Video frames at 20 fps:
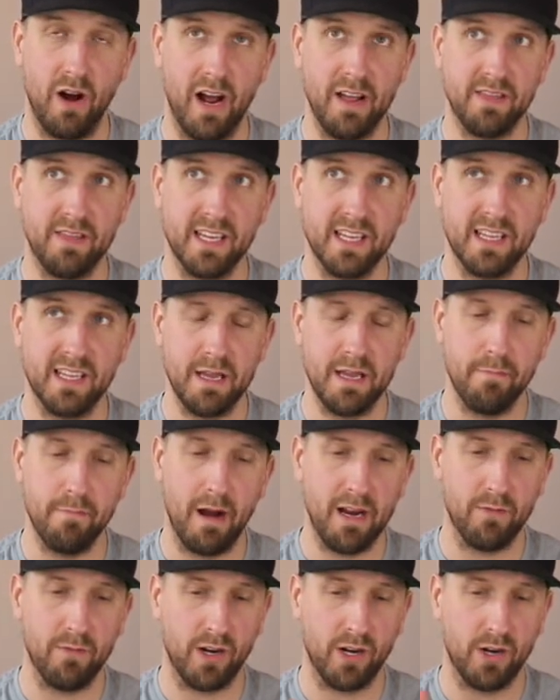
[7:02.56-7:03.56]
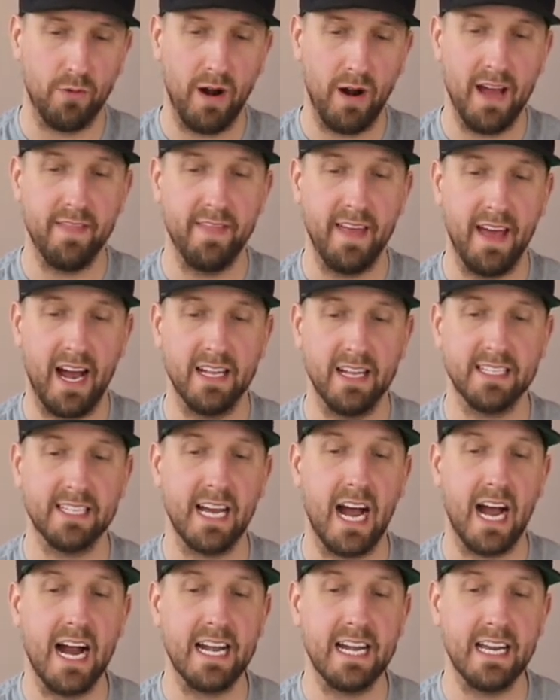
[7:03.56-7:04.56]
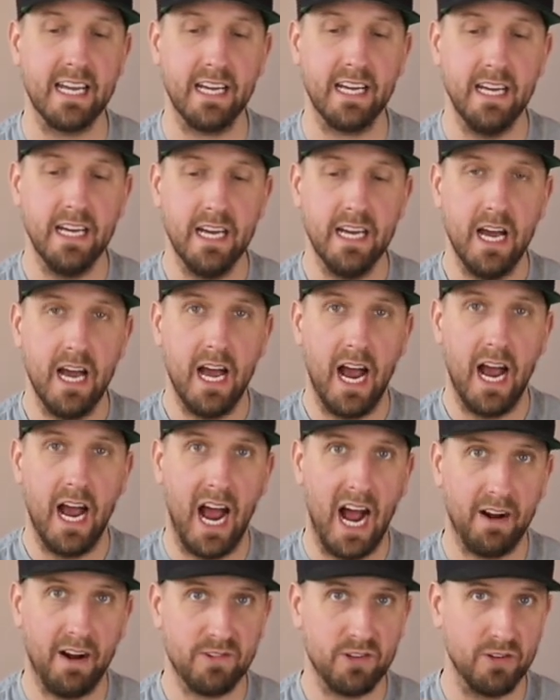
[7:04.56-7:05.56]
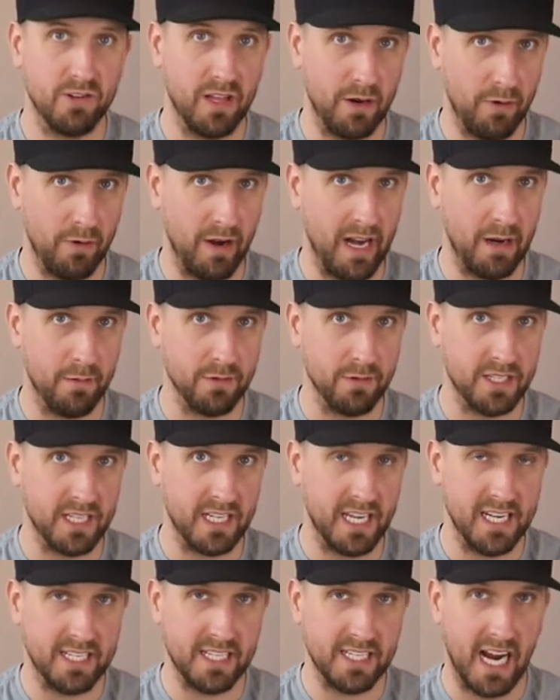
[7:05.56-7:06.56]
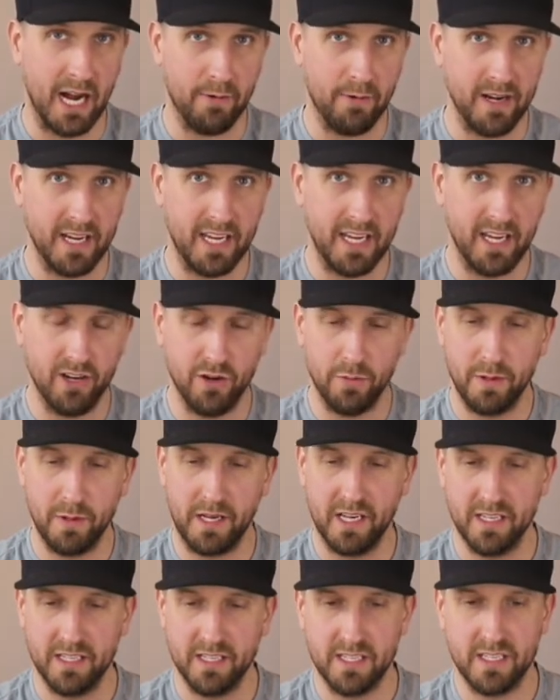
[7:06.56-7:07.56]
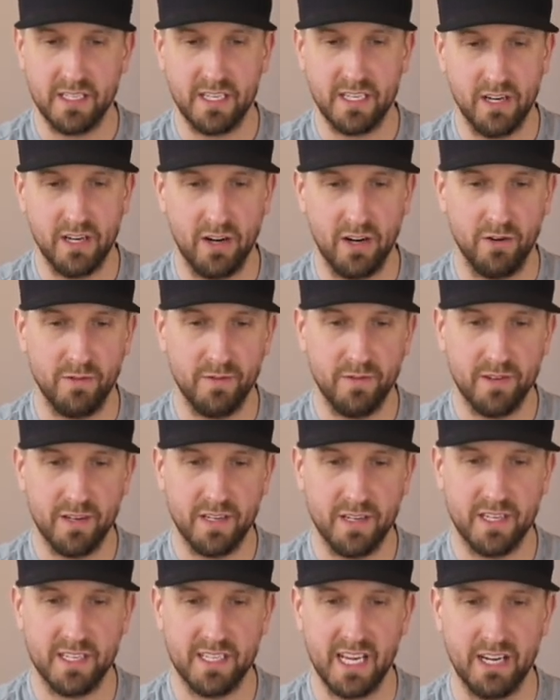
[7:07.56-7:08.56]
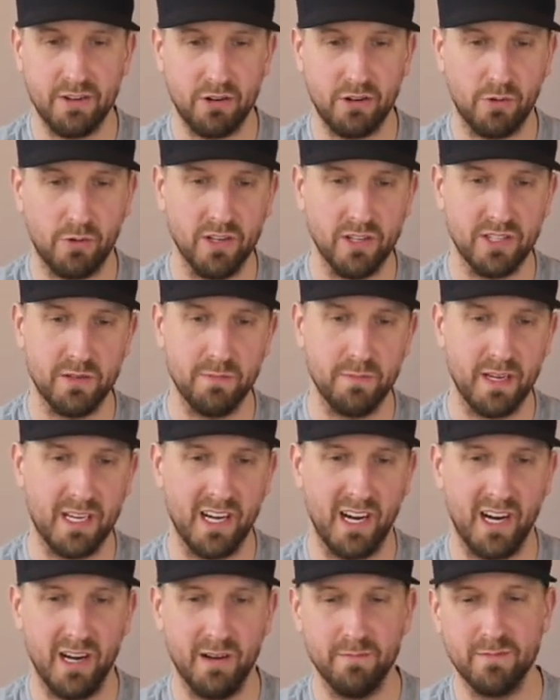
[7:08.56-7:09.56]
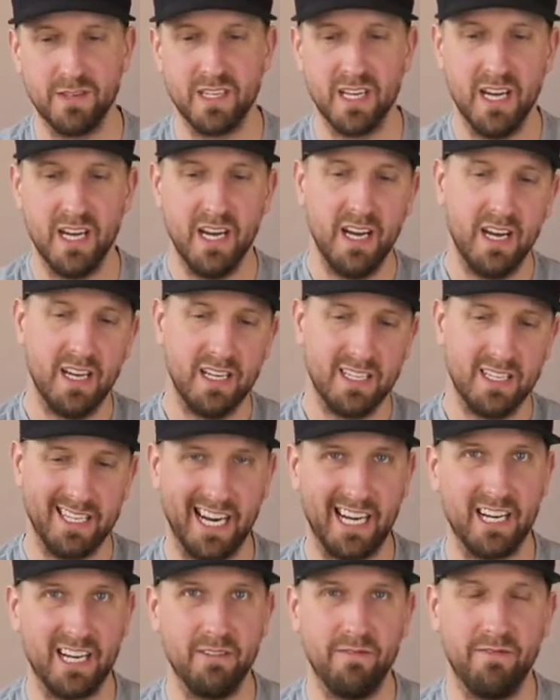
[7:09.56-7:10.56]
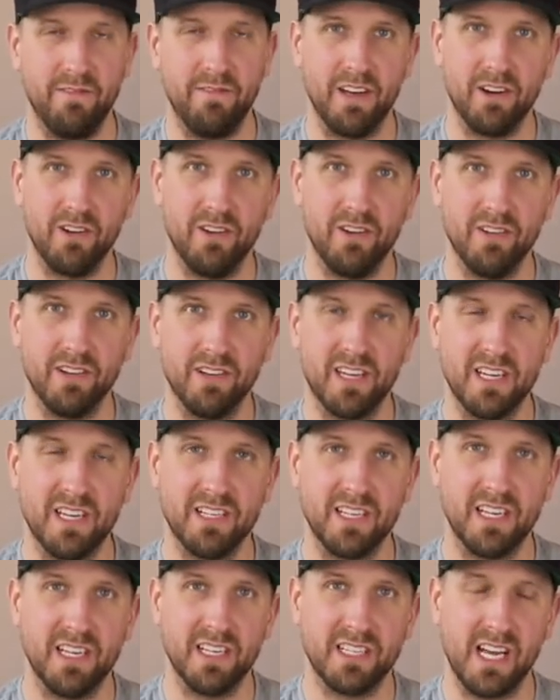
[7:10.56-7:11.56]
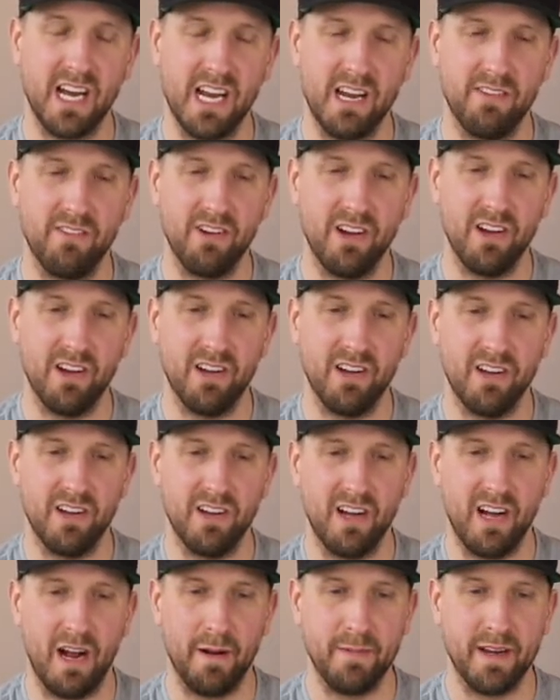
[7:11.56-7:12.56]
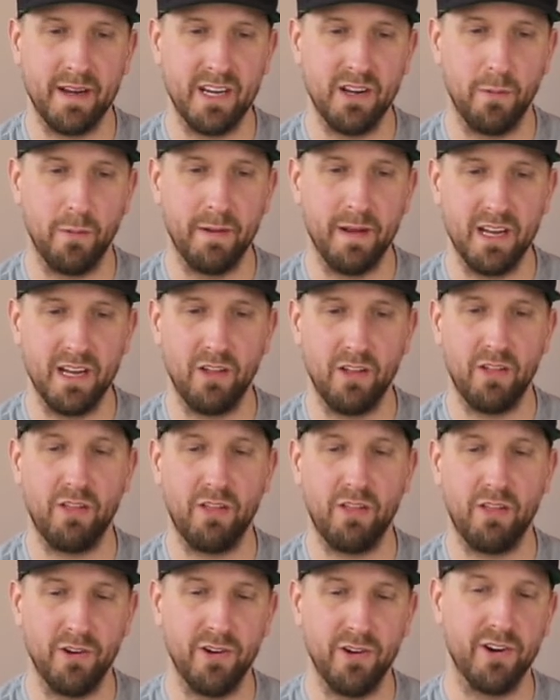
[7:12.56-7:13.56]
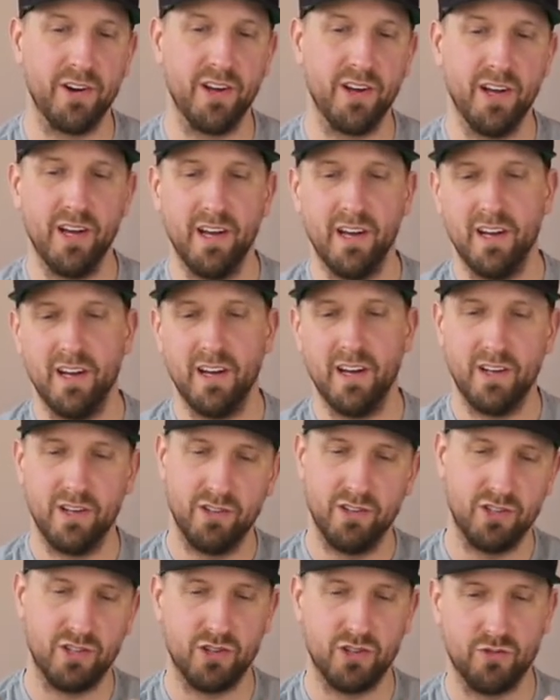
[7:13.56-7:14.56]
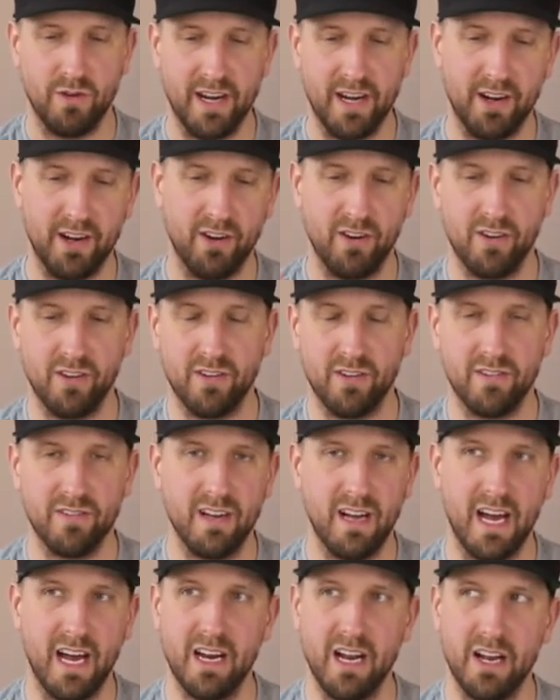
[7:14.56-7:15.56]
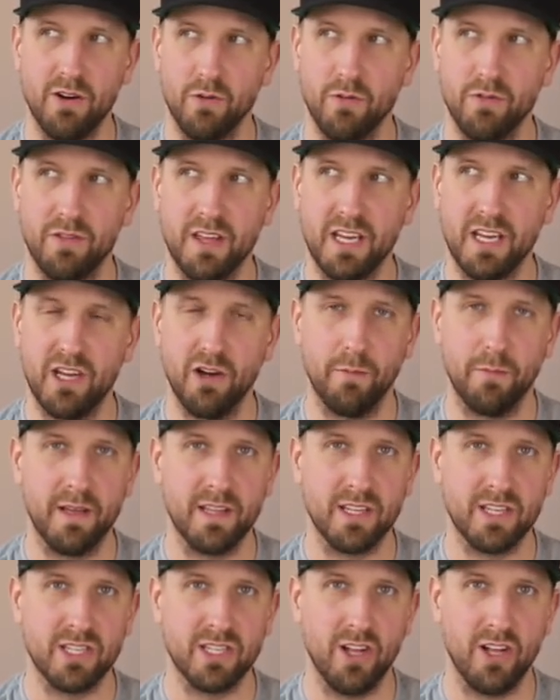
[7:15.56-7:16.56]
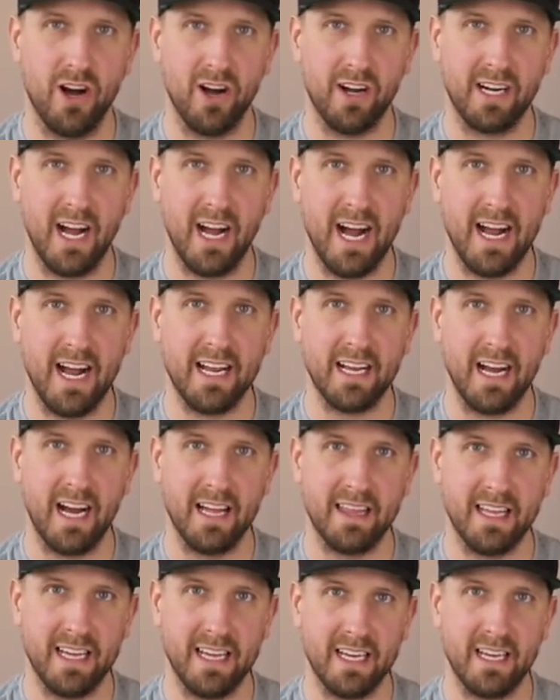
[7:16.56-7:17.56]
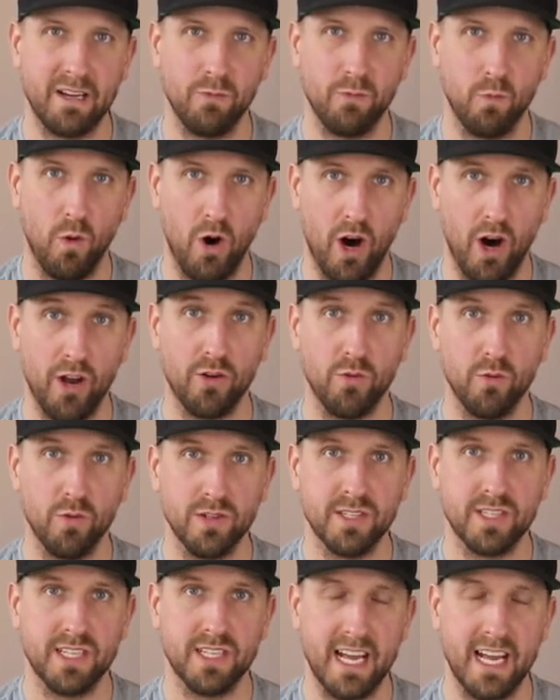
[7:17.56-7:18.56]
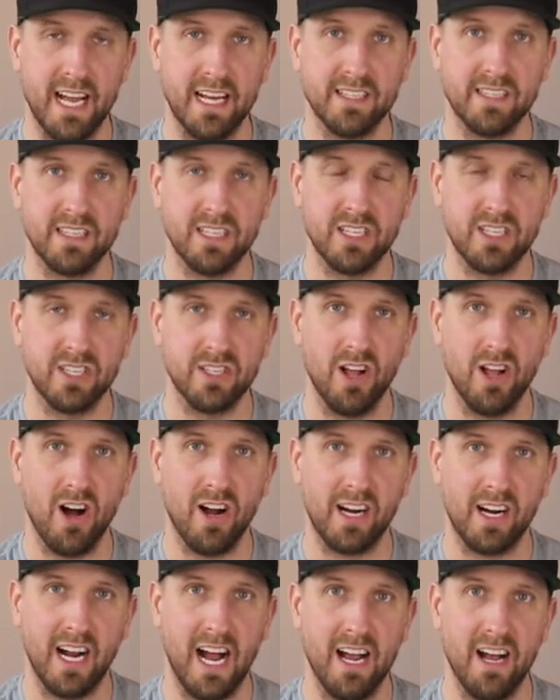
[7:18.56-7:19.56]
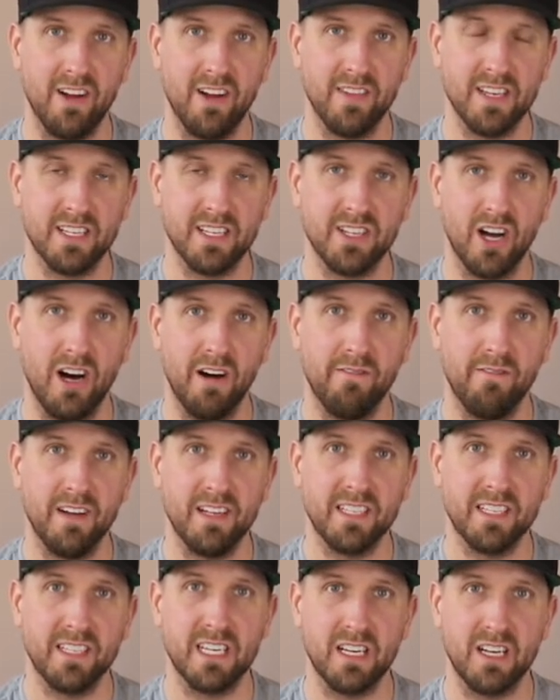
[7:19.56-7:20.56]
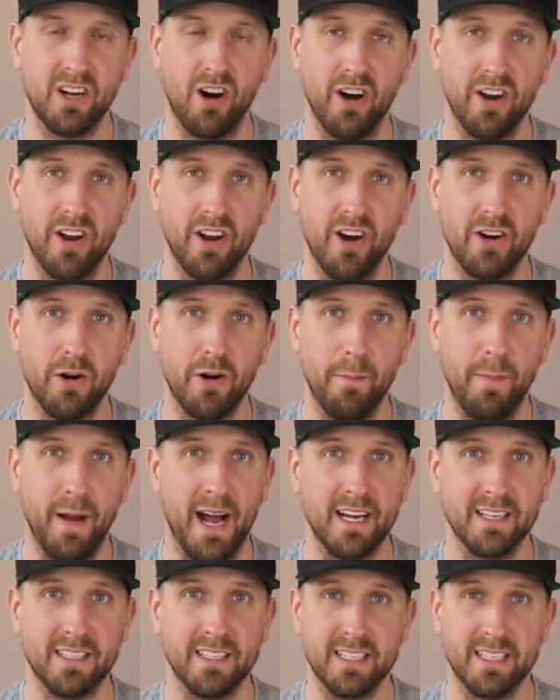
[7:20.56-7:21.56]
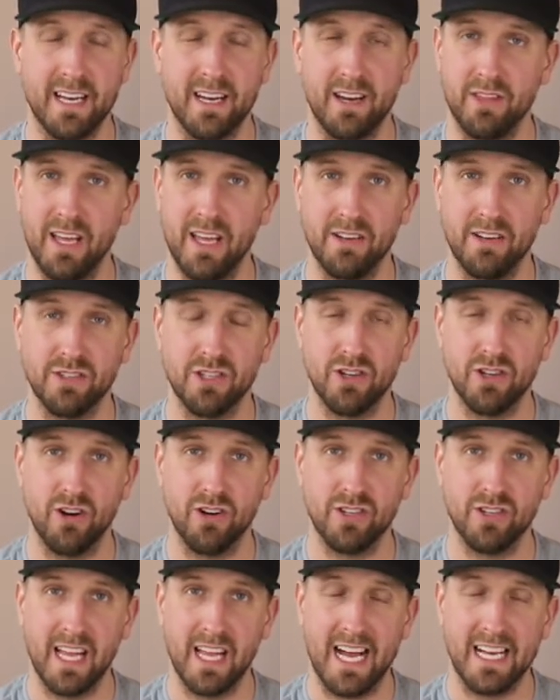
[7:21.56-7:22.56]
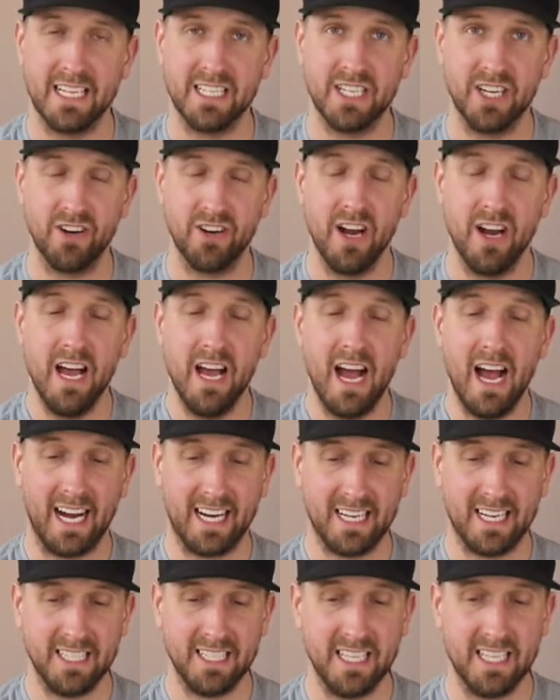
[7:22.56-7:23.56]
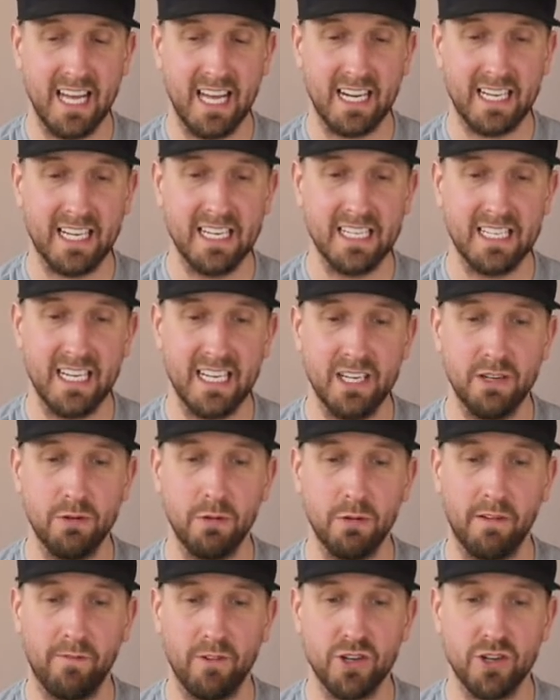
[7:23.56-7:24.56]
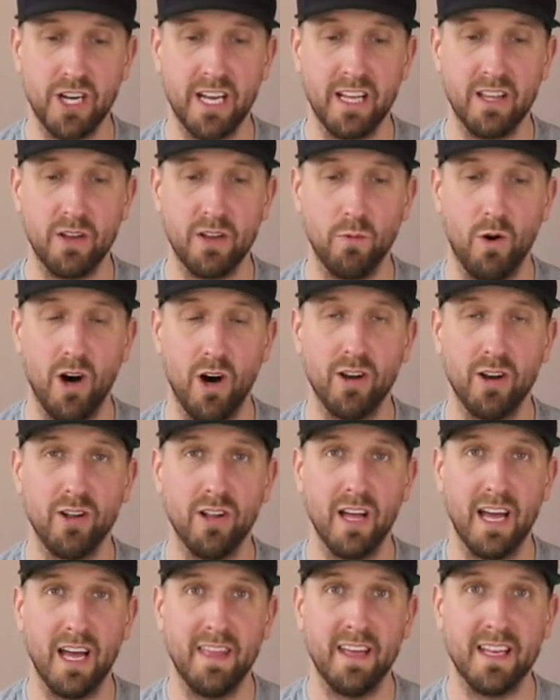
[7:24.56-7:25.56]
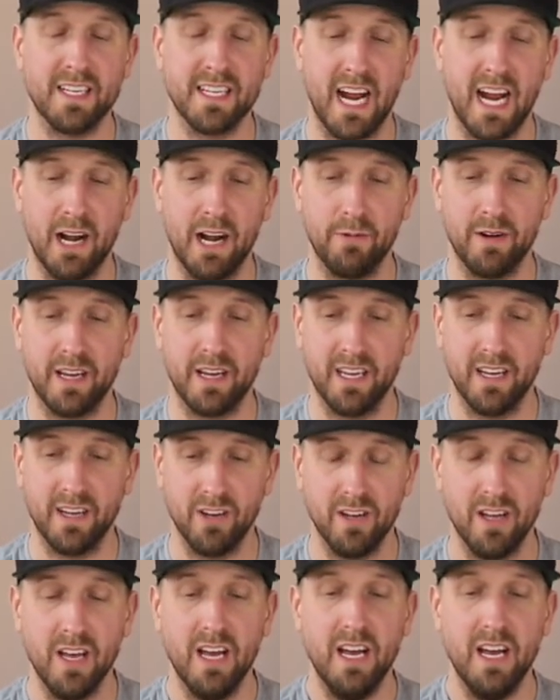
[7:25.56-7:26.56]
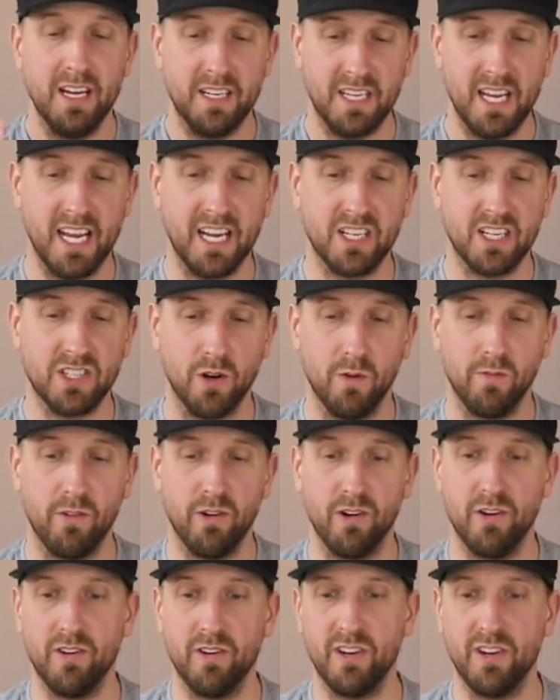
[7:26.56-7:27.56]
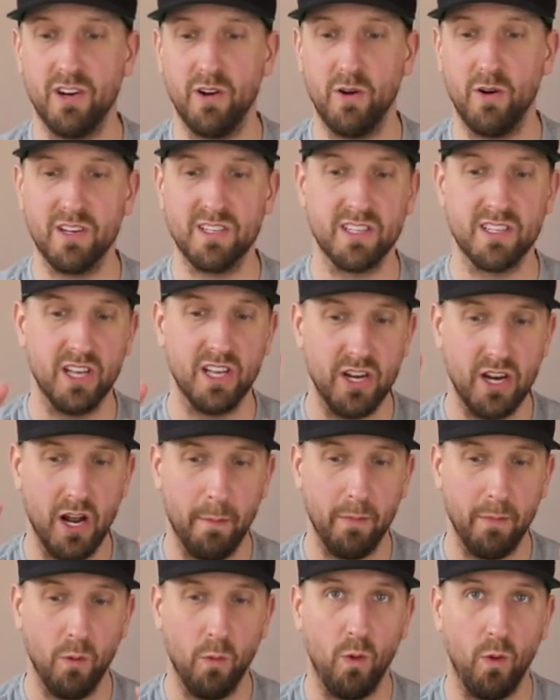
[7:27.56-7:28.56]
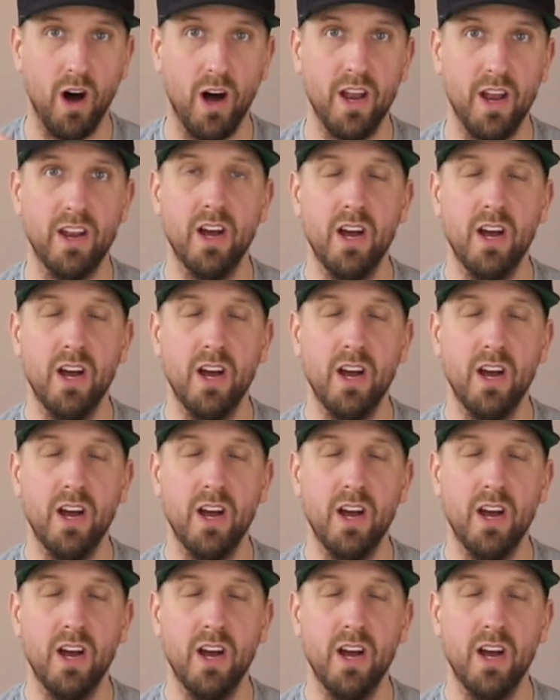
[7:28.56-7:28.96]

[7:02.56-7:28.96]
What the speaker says: think they might regret that signing after they were able to get Tyreek Hill, because, you know, Cedric Wilson becomes second fiddle. He's kind of he'll be a third stringer. I don't think he'll be the slot guy. I think Waddle will stay as the slot guy on this offense. He caught 100 passes, had 1,000 yards last year. I could see that continuing for Jalen Waddle, and then Tyreek Hill takes over, you know, as the number one